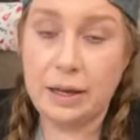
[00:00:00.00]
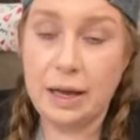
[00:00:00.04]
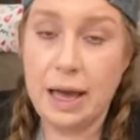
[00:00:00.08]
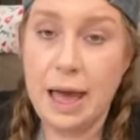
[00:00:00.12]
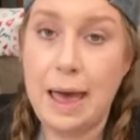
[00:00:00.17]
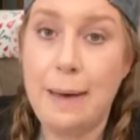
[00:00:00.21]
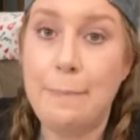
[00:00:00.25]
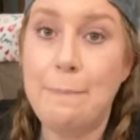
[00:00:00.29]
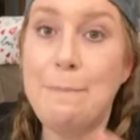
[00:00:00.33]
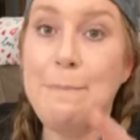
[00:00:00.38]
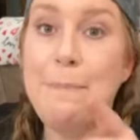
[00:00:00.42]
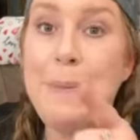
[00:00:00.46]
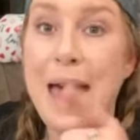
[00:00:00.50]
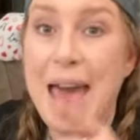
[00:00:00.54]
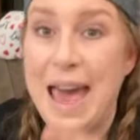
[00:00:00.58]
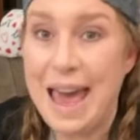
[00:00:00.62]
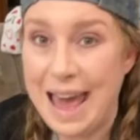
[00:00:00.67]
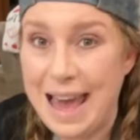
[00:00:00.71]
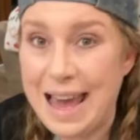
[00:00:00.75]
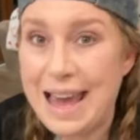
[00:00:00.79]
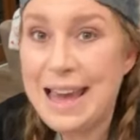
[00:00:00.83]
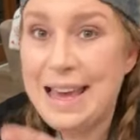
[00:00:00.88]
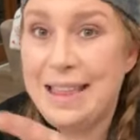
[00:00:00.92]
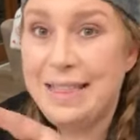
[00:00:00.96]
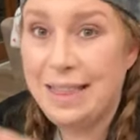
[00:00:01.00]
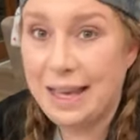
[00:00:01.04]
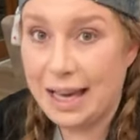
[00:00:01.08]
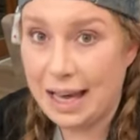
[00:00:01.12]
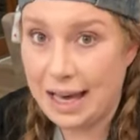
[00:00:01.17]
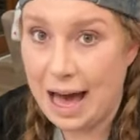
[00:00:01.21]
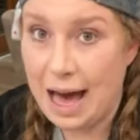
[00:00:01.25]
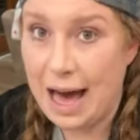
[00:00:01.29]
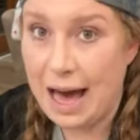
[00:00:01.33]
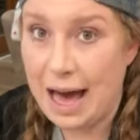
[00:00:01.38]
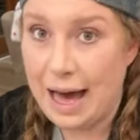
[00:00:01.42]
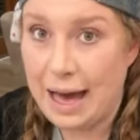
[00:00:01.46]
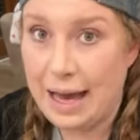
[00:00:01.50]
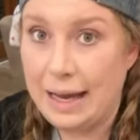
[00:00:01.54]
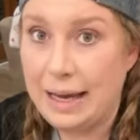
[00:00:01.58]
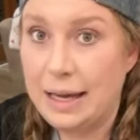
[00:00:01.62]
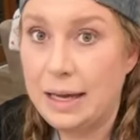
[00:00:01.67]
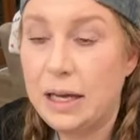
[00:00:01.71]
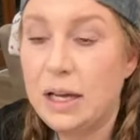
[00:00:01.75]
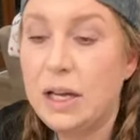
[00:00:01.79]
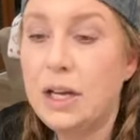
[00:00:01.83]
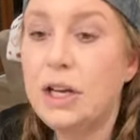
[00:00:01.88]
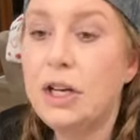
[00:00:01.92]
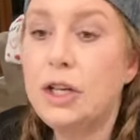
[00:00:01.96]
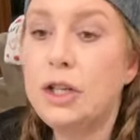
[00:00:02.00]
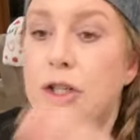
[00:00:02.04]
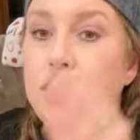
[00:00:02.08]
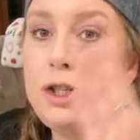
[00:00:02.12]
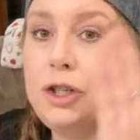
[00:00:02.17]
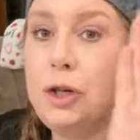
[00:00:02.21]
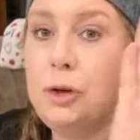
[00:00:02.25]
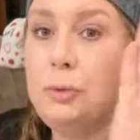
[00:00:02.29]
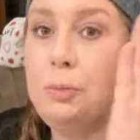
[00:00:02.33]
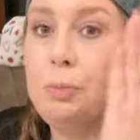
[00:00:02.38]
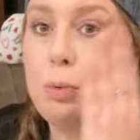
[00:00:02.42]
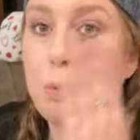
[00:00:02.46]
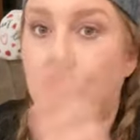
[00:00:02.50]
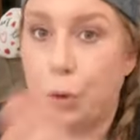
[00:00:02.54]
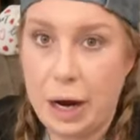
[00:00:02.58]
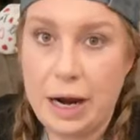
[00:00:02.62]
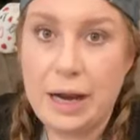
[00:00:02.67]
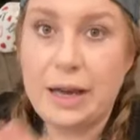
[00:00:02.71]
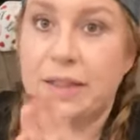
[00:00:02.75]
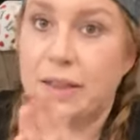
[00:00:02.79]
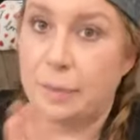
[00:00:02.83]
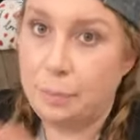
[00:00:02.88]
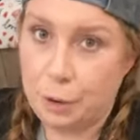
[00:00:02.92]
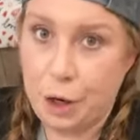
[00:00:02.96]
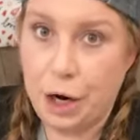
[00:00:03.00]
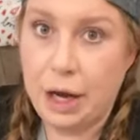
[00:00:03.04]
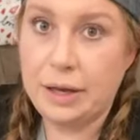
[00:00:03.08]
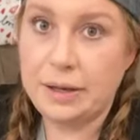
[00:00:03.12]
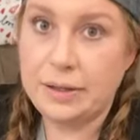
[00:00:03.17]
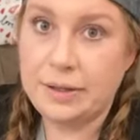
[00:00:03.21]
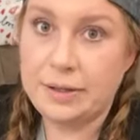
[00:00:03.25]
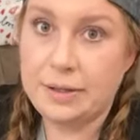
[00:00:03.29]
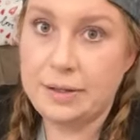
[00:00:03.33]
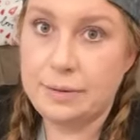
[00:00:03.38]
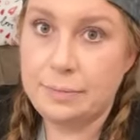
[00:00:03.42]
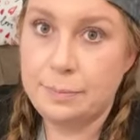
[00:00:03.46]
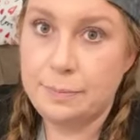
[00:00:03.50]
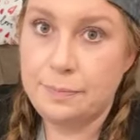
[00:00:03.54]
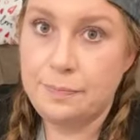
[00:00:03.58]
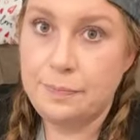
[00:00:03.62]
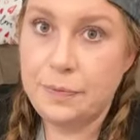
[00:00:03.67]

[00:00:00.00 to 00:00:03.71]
and pay the guy to break the bricks.